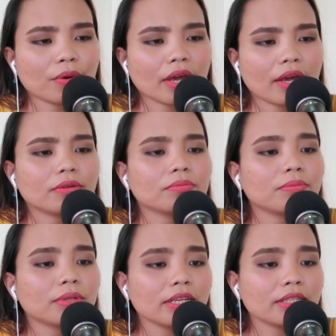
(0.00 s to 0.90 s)
Okay,
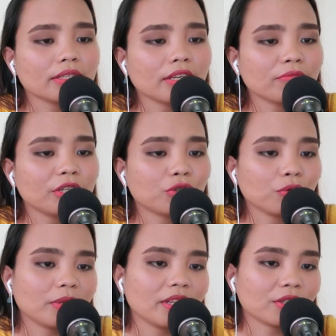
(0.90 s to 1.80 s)
please give me
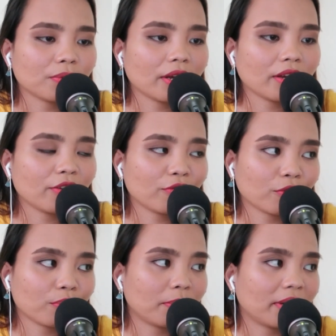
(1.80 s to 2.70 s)
2 minutes so I can
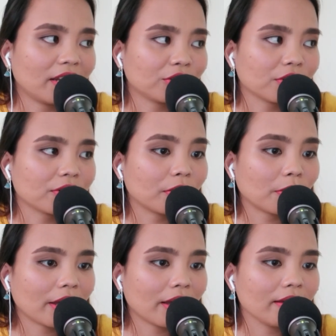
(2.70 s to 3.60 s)
inform my
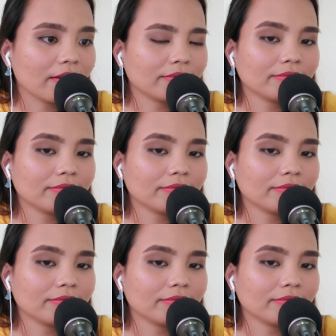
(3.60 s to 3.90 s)
manager, okay?